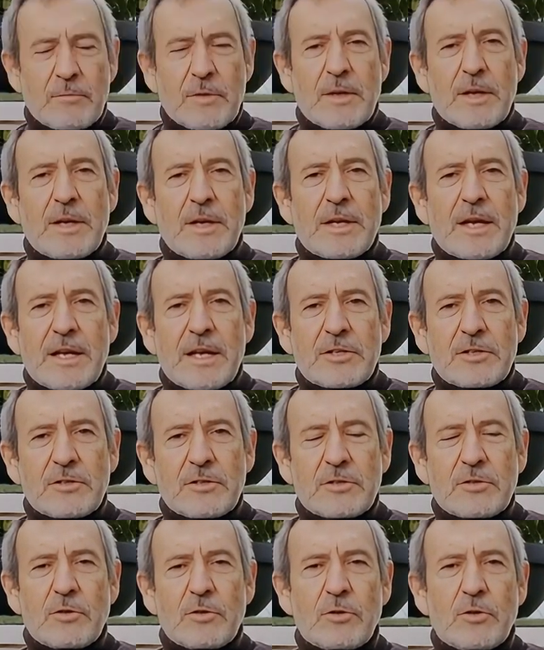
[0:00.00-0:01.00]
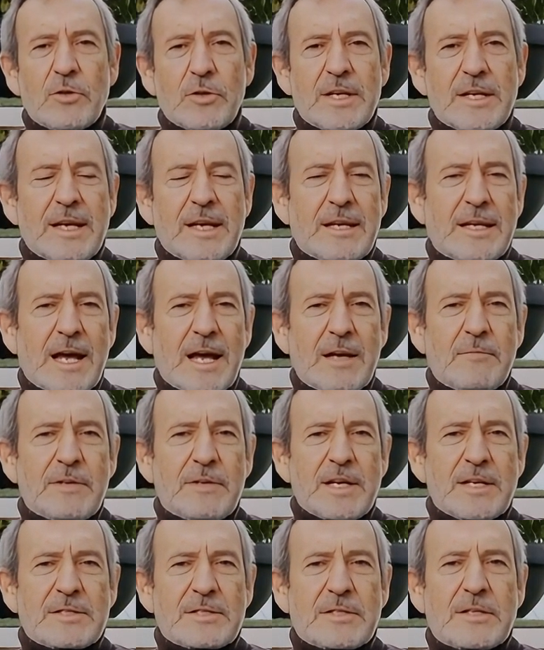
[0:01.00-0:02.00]
For the connections, you're looking at
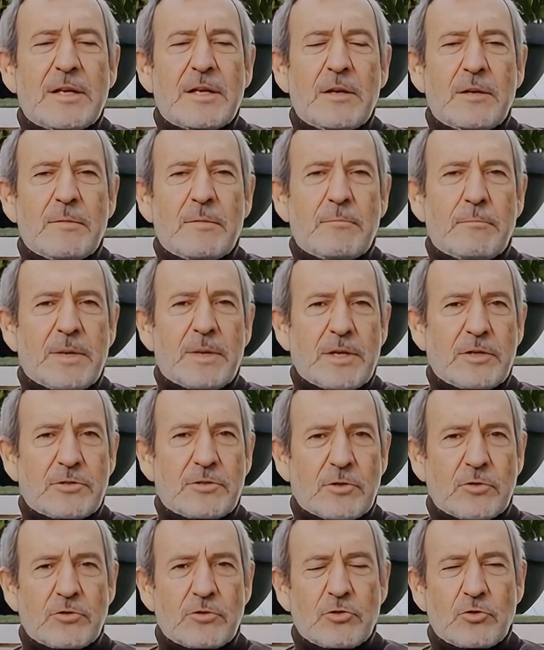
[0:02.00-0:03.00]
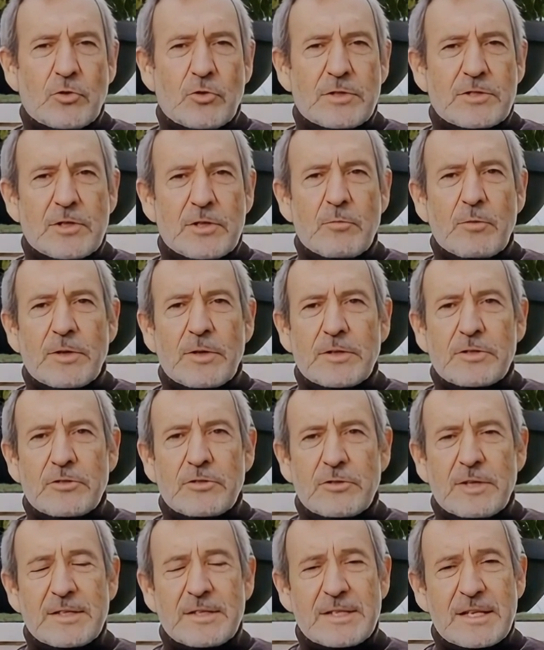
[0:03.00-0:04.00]
galvanized steel, because those joints are where the
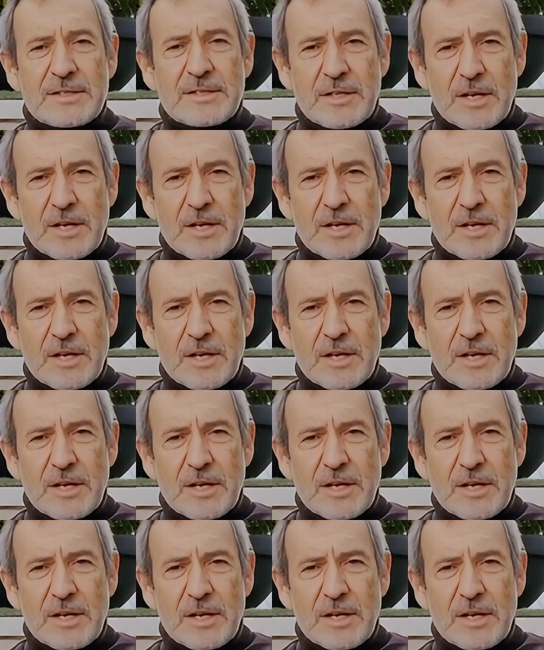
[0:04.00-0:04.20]
stress hits